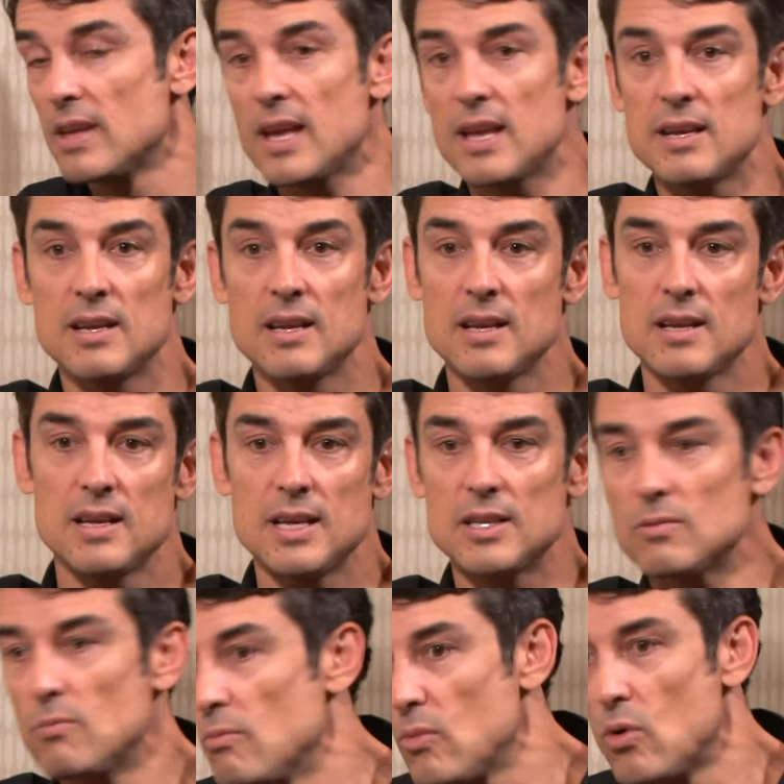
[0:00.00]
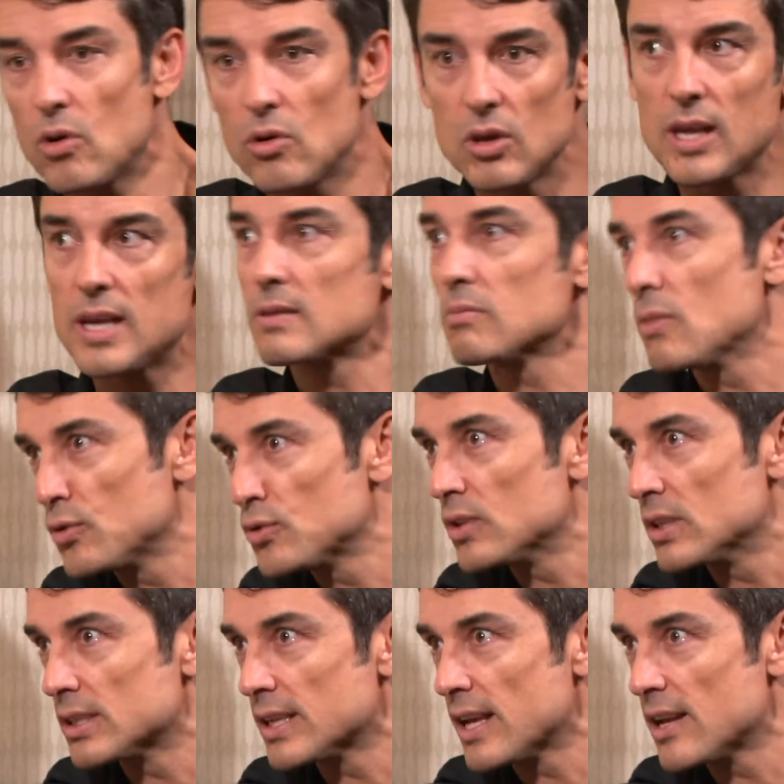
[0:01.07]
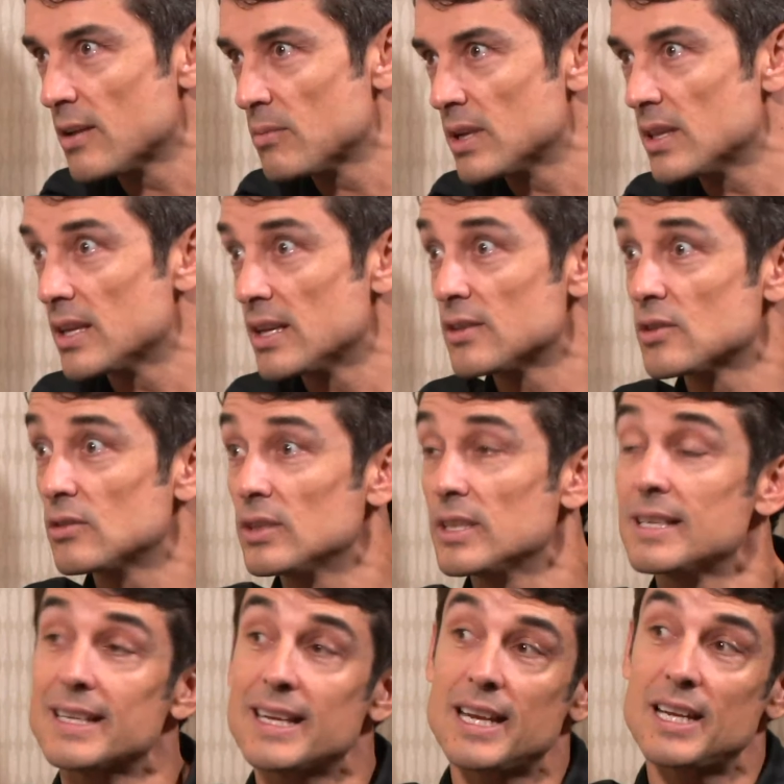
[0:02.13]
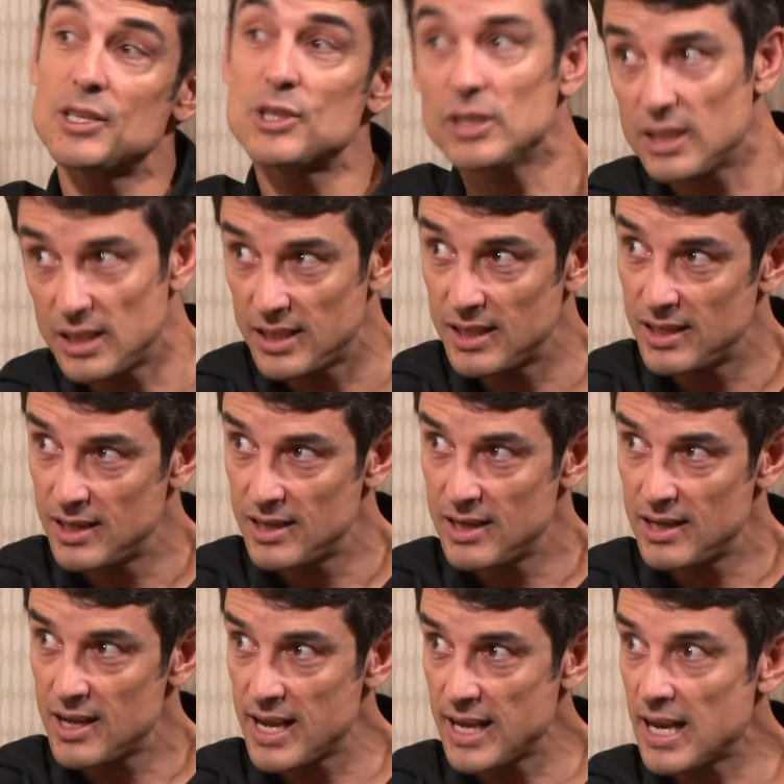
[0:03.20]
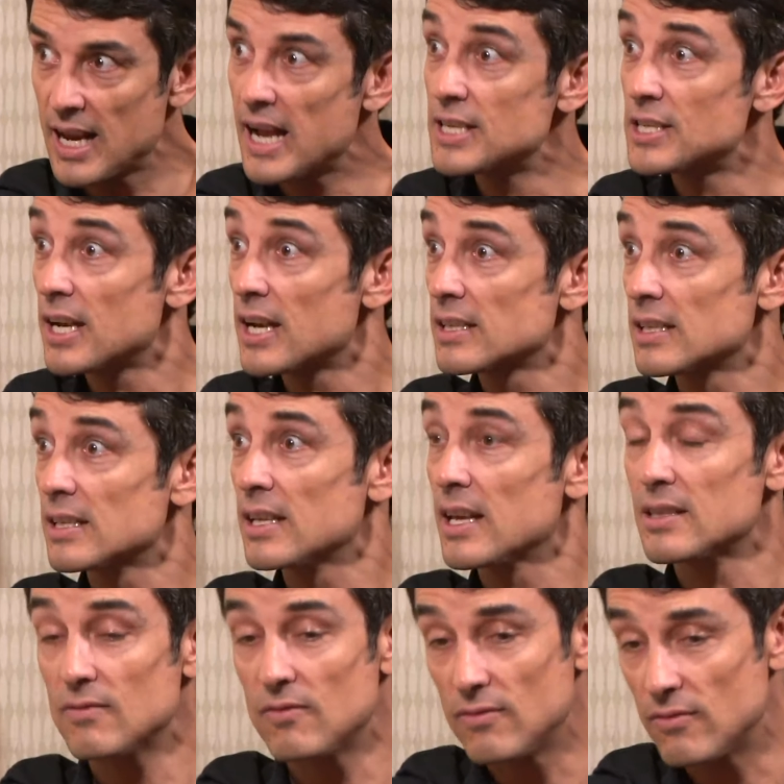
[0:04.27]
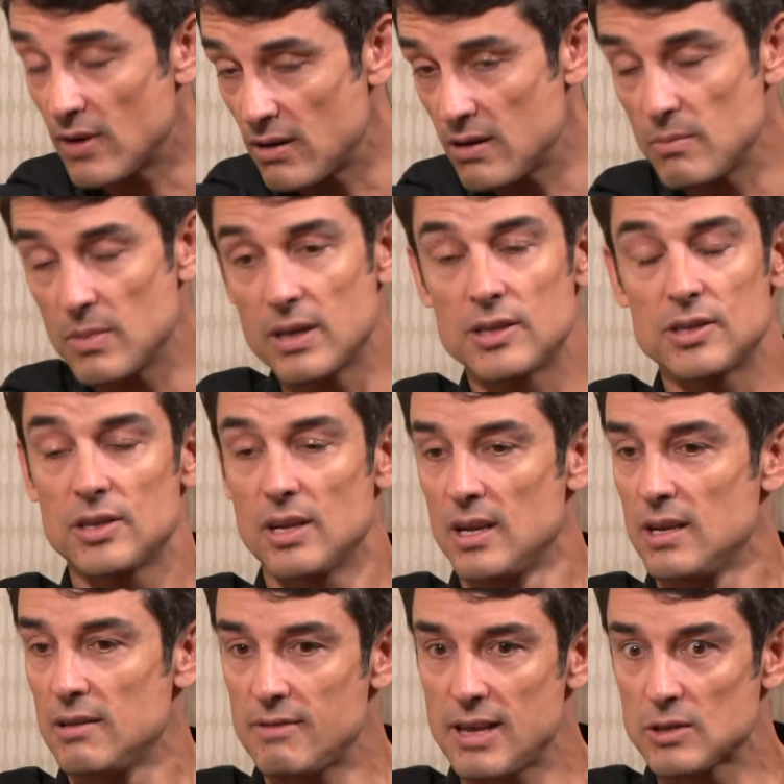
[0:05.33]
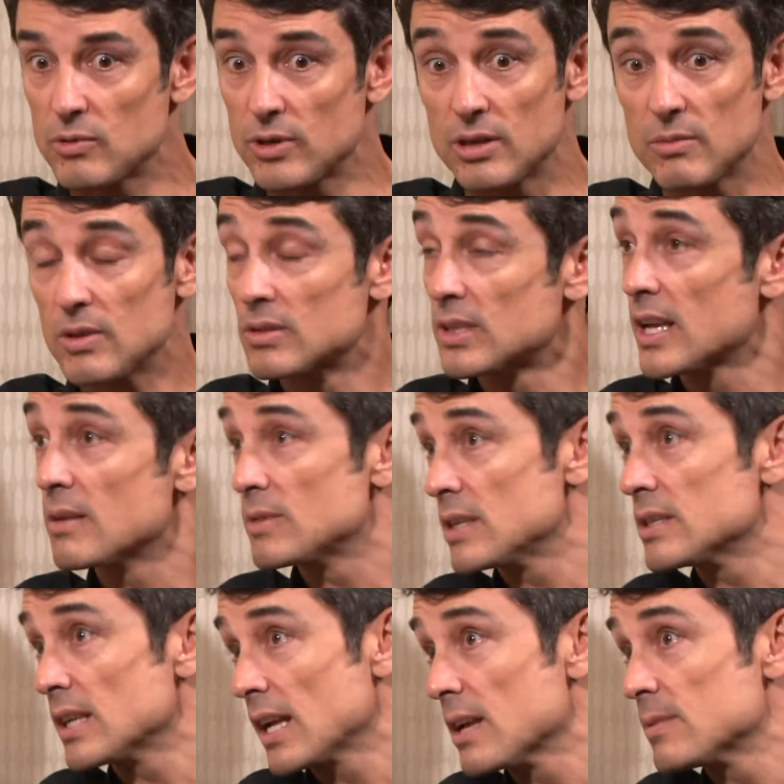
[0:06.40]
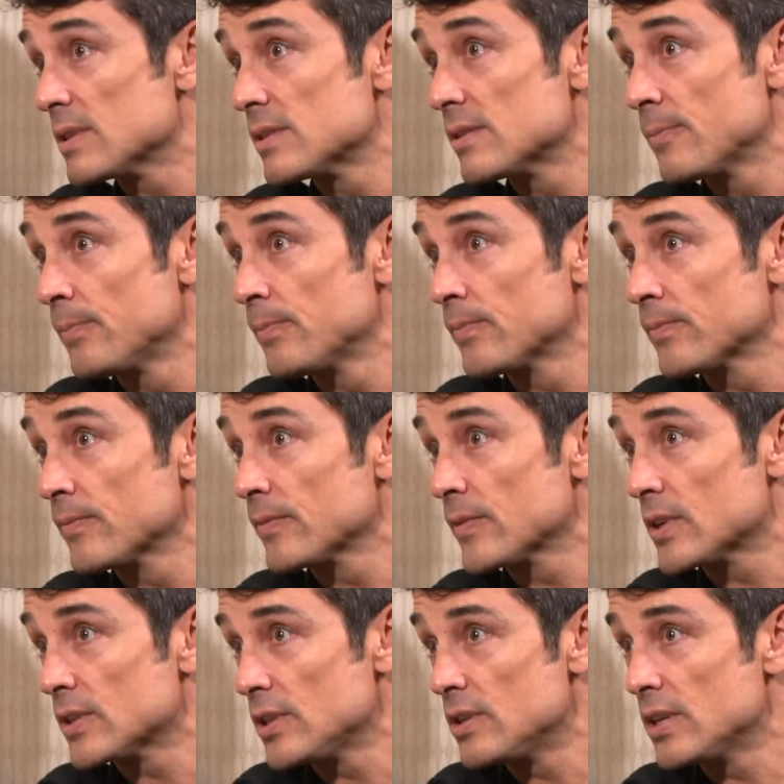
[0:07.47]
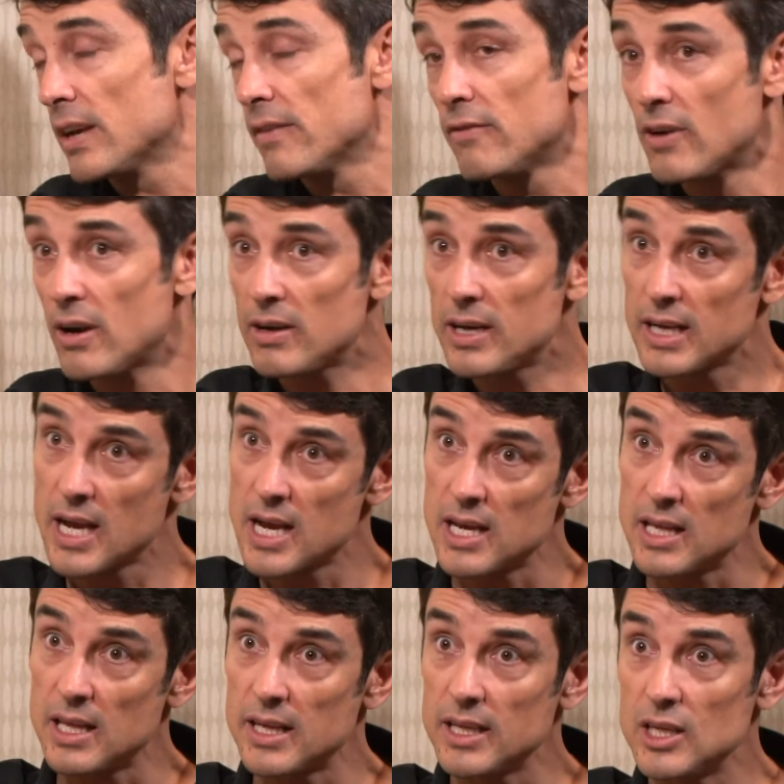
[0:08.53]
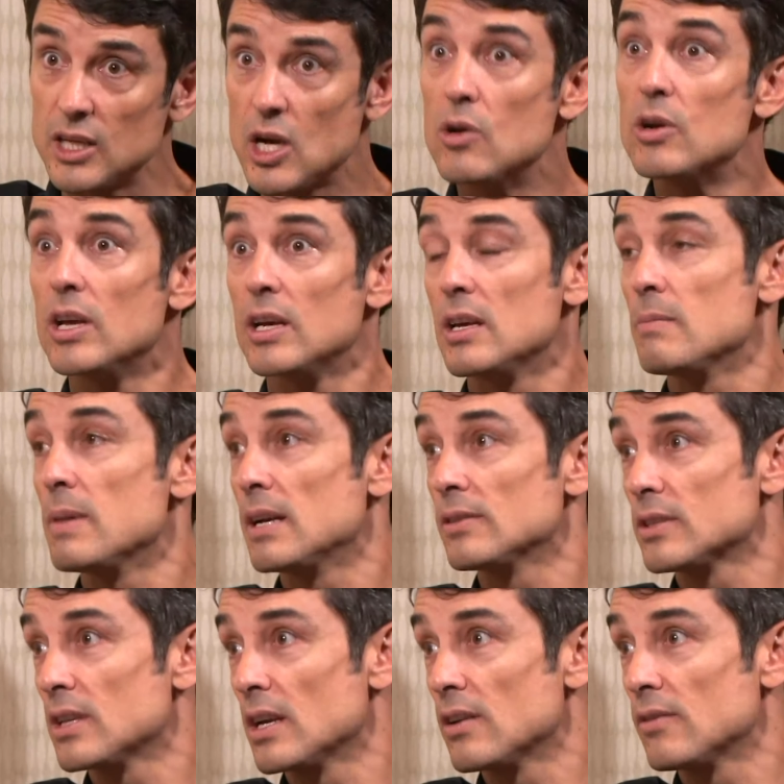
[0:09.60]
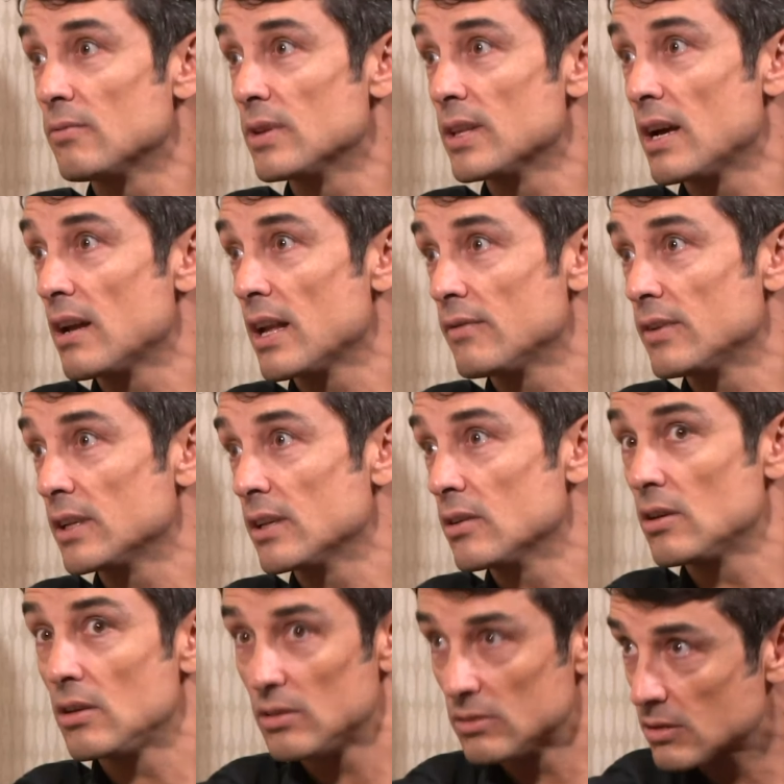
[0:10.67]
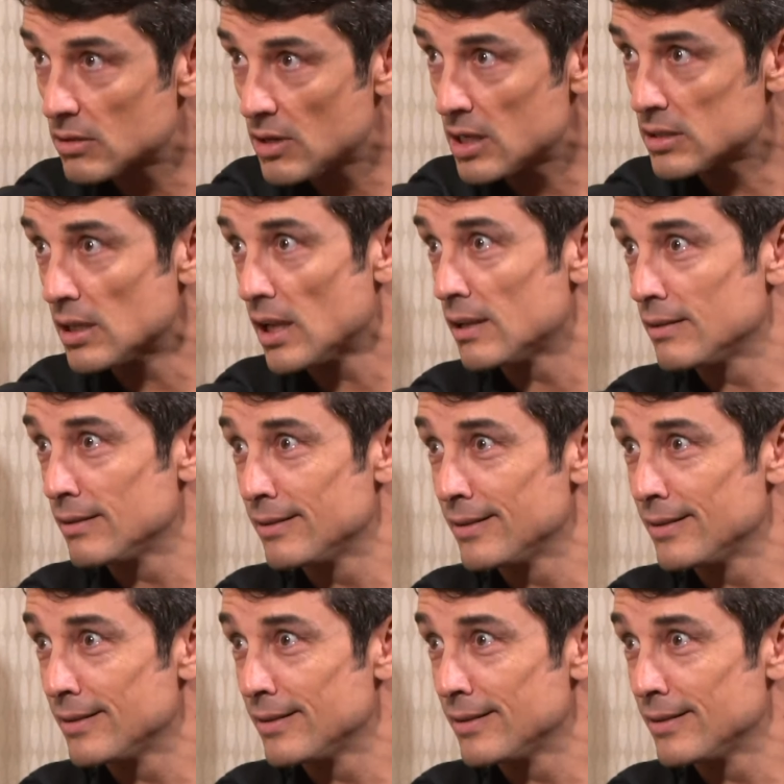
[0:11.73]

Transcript: And then it's more or less most of the time, and then it's only occasionally I get hijacked. And that's one of the most game-changing habits. Because then you get very kind of like Yoda about stuff without having to go all cross-eyed.